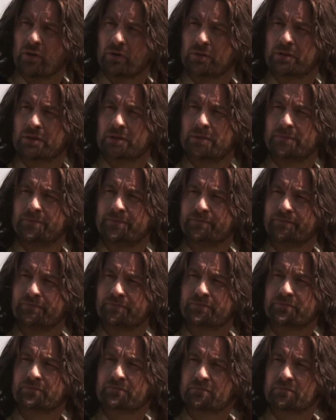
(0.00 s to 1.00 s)
trolls
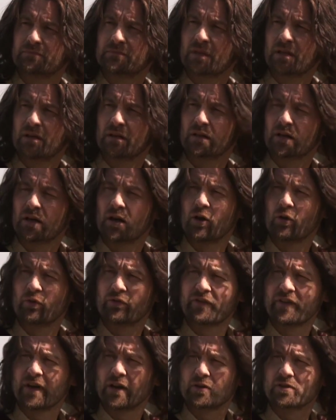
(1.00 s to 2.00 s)
at the
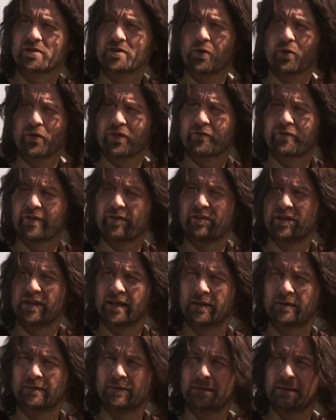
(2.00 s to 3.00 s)
cold fells north of
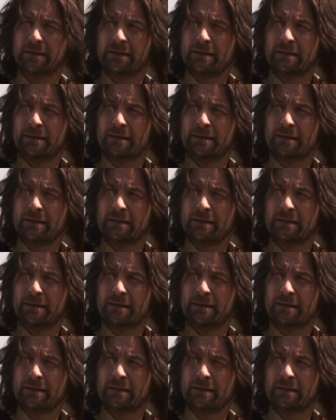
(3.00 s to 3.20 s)
Rivendell.